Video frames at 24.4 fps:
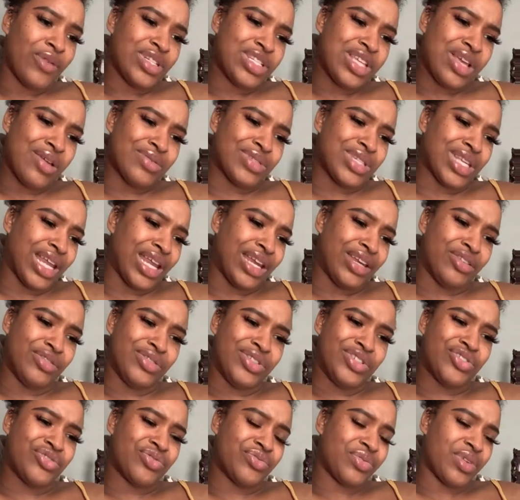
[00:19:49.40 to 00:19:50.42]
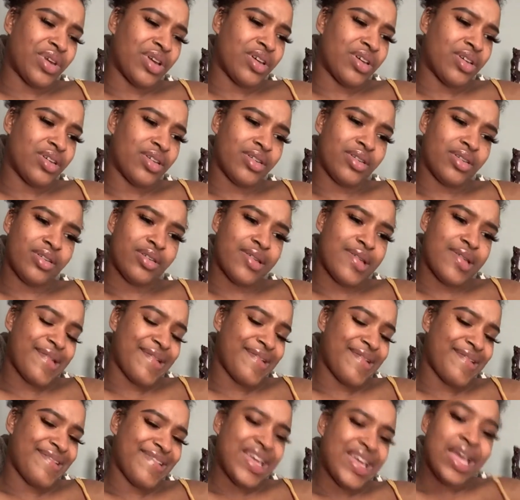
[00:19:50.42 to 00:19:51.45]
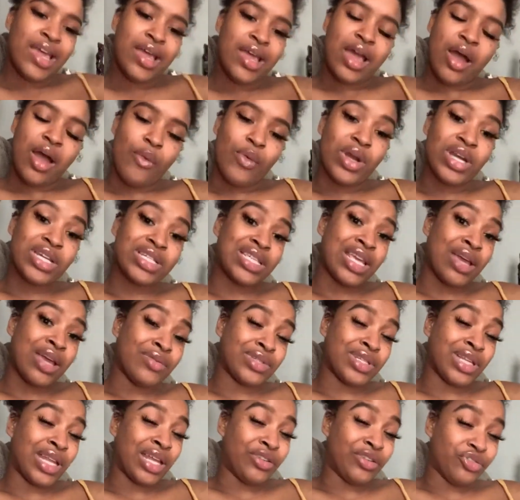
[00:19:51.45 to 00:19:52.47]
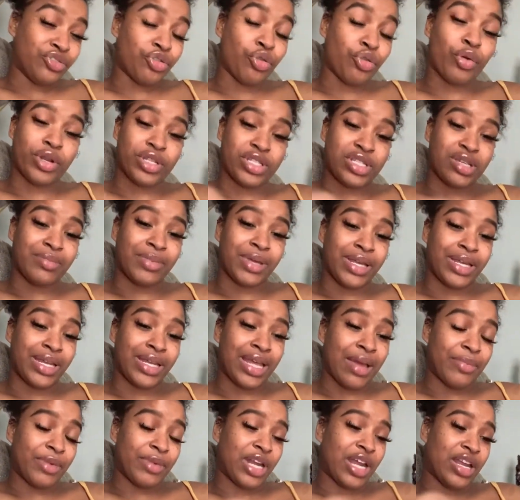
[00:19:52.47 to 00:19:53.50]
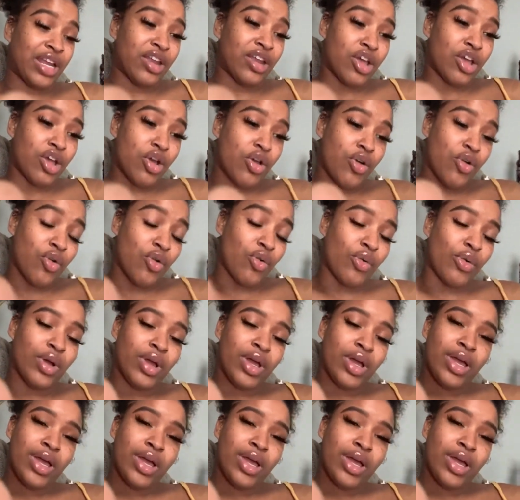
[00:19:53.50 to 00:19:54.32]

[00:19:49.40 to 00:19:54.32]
to say it was in like Detroit. I want to say it was in like Detroit or something like that. But I know